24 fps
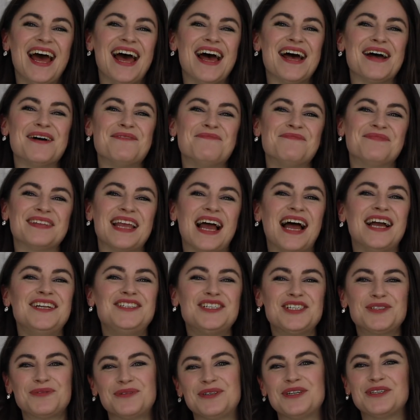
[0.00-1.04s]
I
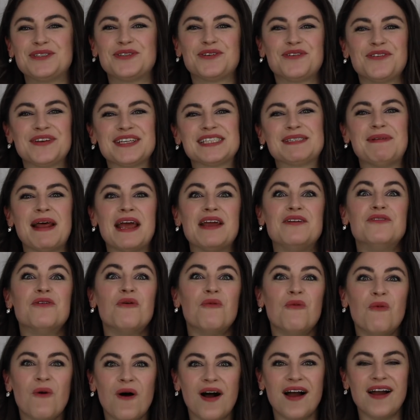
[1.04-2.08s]
just want to sort of explain
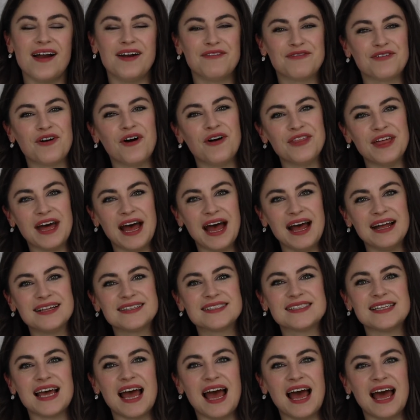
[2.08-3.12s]
why I've got that
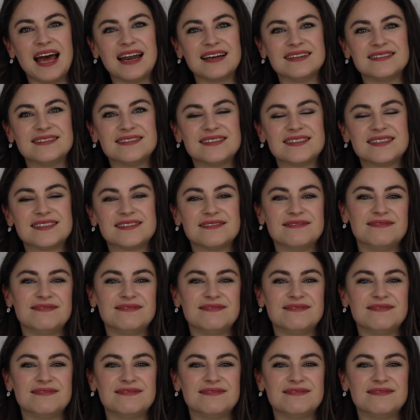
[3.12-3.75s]
and